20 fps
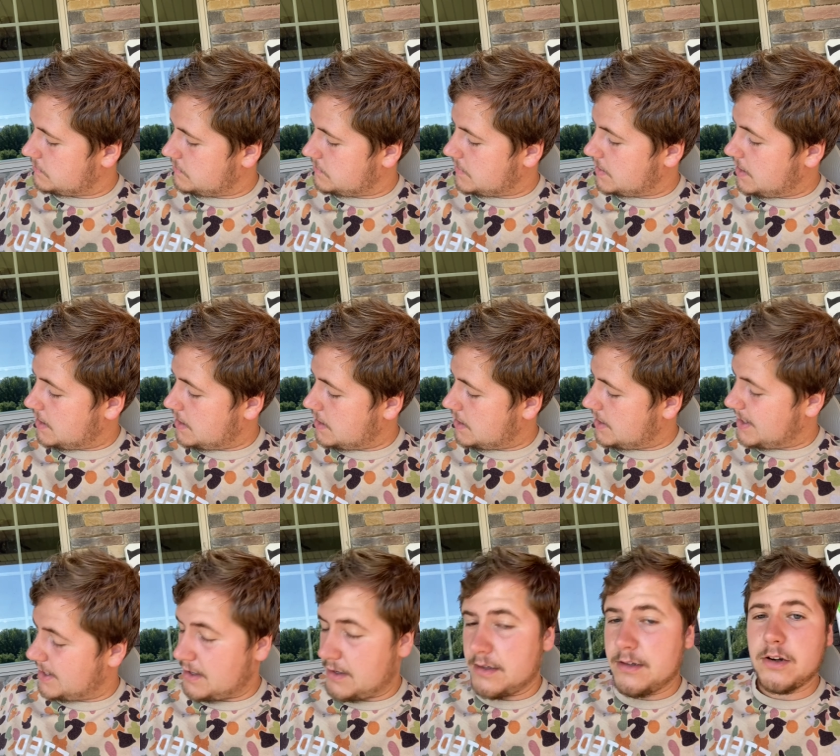
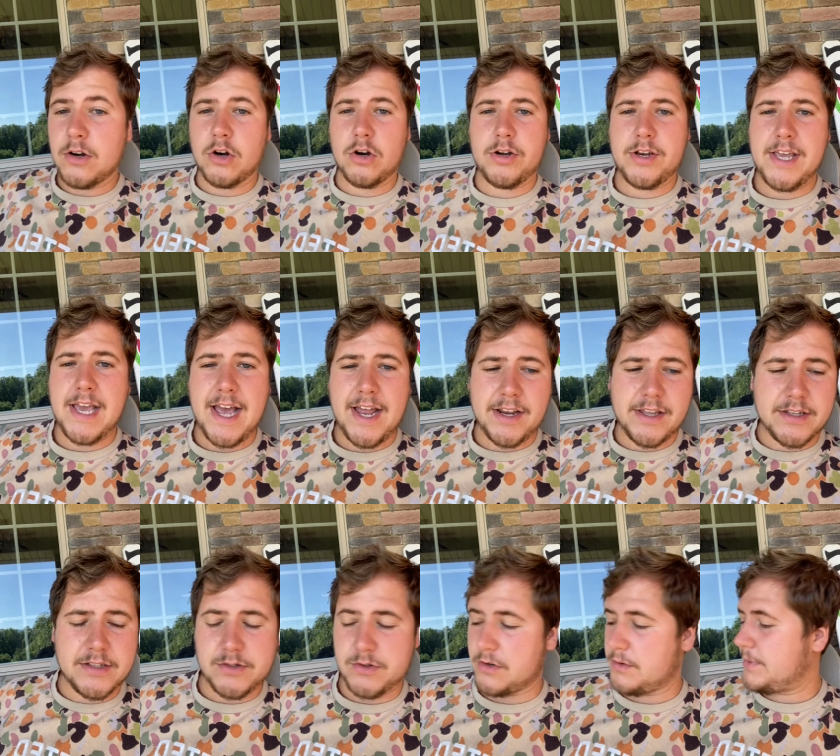I heard
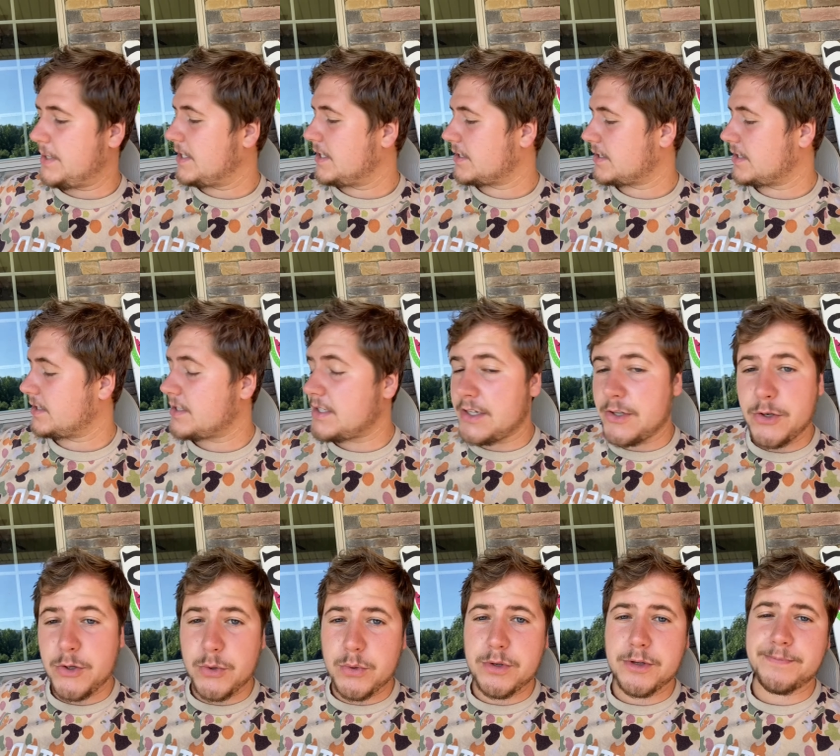Yatagan's going to be
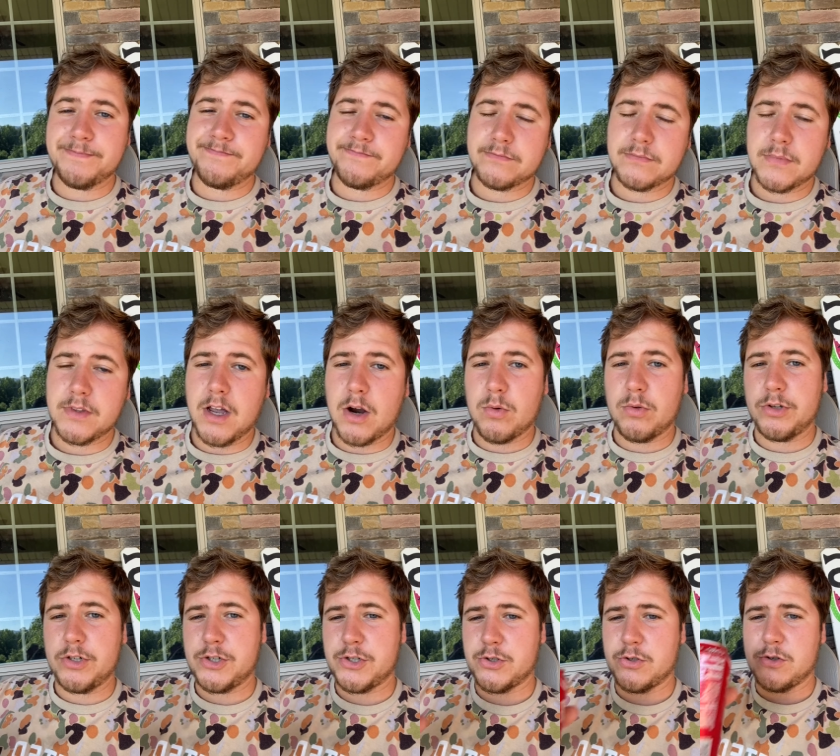discontinued. I'm not
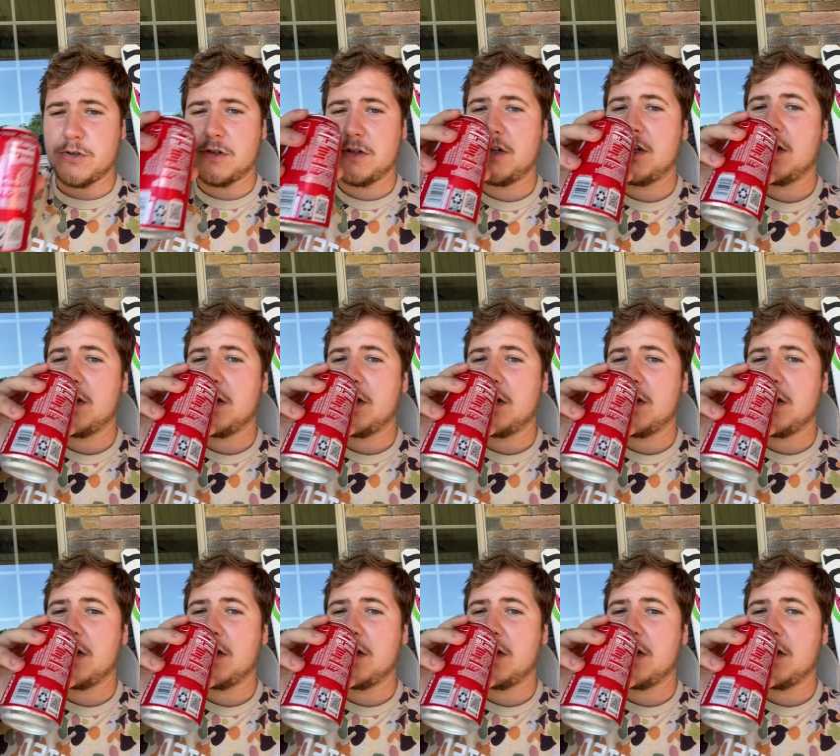really sure.